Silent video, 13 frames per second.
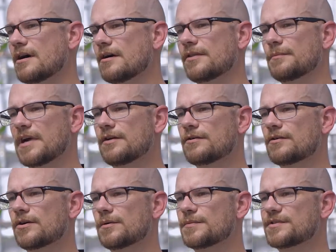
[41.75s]
are the
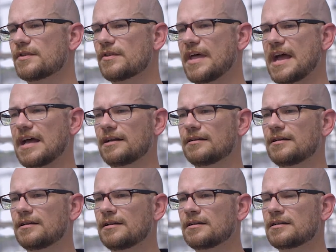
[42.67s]
microbes that
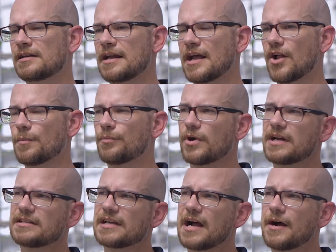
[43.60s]
can help
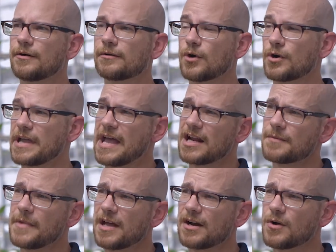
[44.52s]
break down
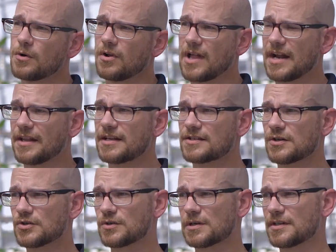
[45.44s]
organic matter where a lot of these
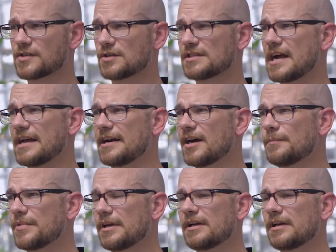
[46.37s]
nutrients are tied up.